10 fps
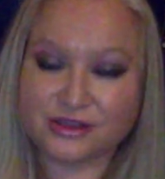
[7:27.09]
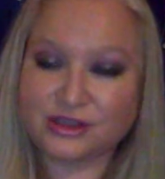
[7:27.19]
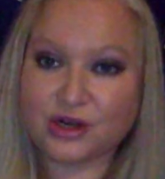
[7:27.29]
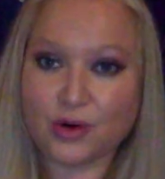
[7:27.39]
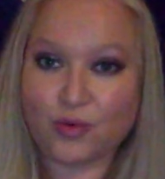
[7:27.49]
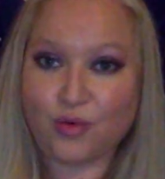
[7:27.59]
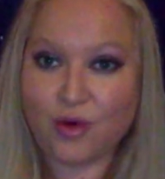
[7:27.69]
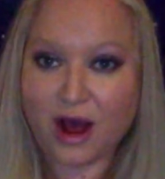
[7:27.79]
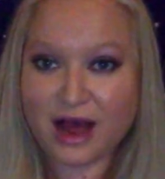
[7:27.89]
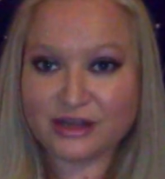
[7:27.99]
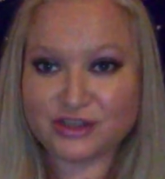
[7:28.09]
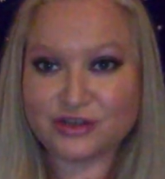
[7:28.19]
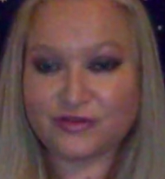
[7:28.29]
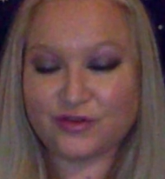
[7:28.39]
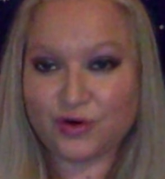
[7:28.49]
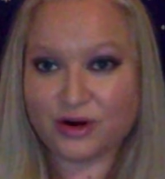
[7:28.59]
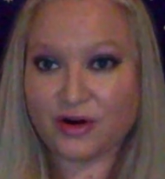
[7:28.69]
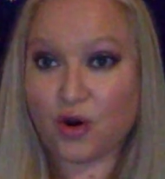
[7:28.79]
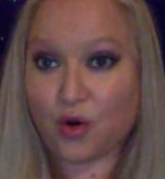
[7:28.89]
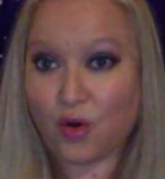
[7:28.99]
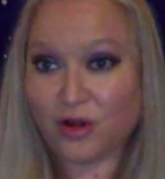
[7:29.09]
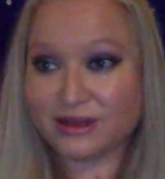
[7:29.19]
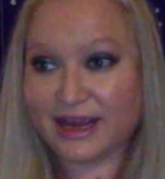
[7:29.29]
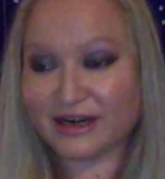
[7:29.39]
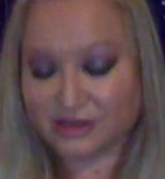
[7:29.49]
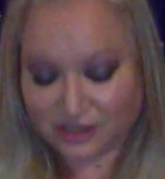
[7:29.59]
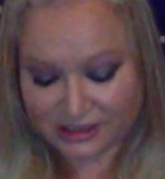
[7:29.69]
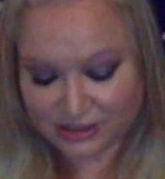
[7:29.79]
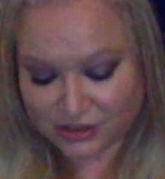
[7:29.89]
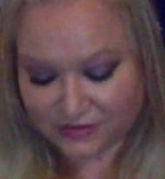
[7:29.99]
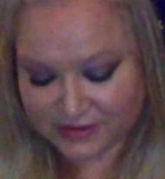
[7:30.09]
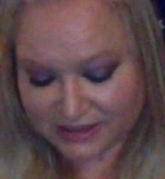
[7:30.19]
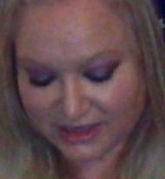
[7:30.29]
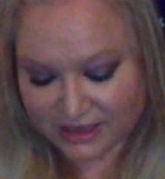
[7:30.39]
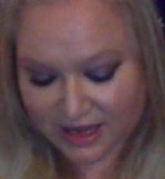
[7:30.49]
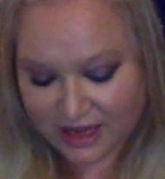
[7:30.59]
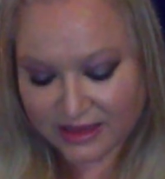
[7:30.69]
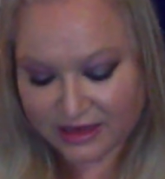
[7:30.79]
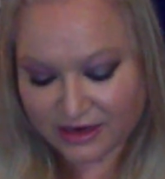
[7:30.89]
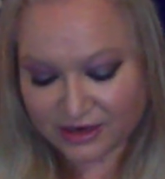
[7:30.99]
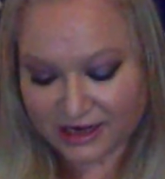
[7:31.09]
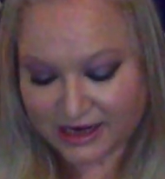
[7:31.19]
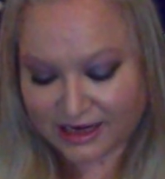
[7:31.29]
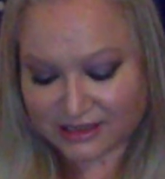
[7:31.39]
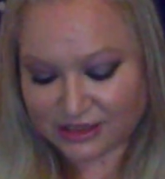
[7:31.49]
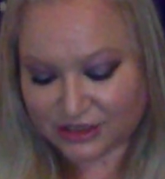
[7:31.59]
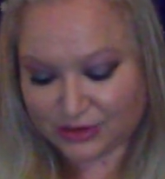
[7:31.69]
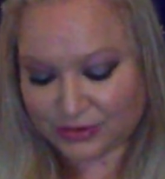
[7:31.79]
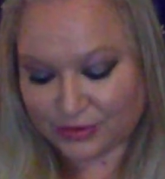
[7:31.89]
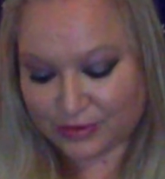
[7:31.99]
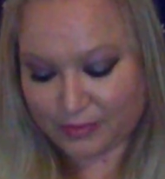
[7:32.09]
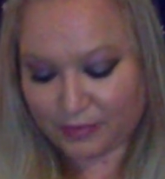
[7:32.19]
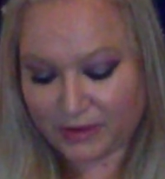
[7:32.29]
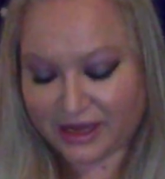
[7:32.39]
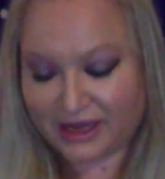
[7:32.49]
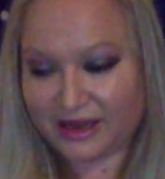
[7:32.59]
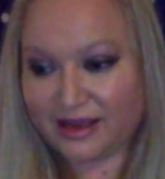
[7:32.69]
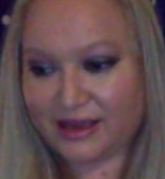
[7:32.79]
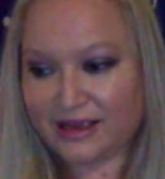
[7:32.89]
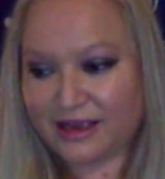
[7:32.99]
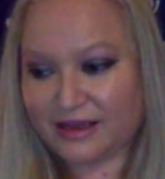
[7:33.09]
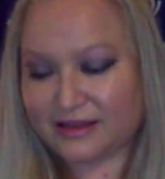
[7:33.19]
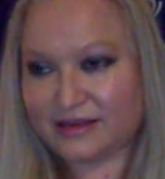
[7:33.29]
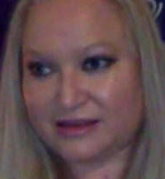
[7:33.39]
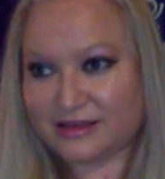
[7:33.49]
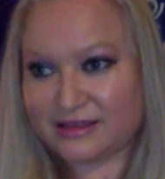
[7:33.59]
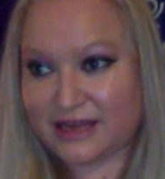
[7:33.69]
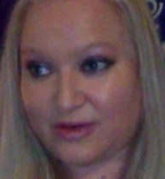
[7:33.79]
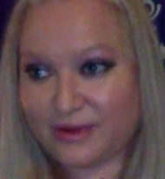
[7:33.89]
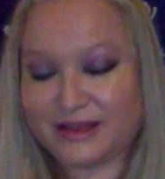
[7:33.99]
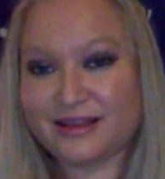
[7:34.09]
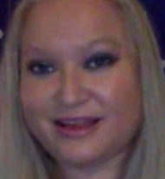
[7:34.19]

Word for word: So watch for old energies surfacing that are needing to be dealt with.